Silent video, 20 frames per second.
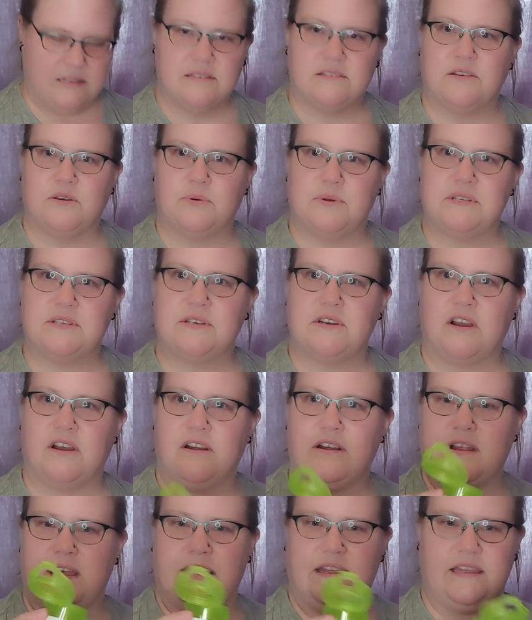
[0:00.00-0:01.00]
So we
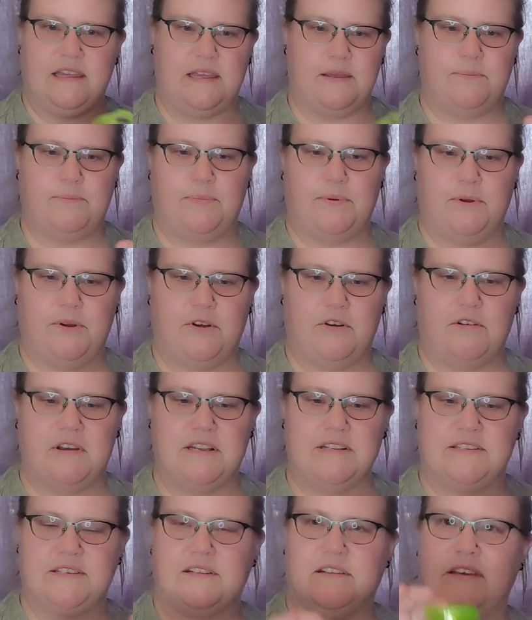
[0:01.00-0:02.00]
start, I keep
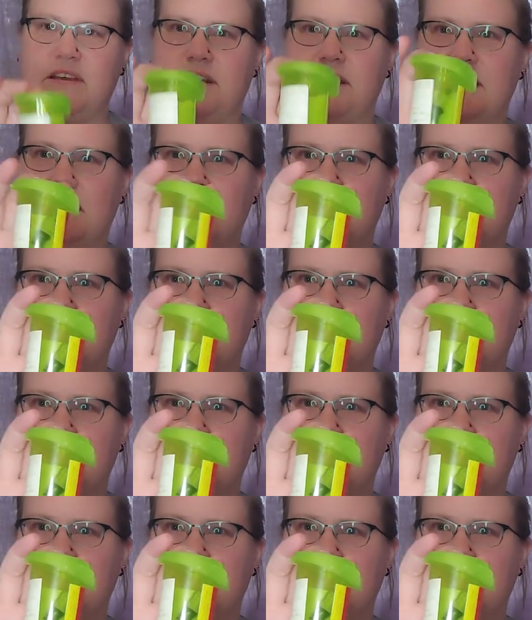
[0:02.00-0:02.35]
her insulin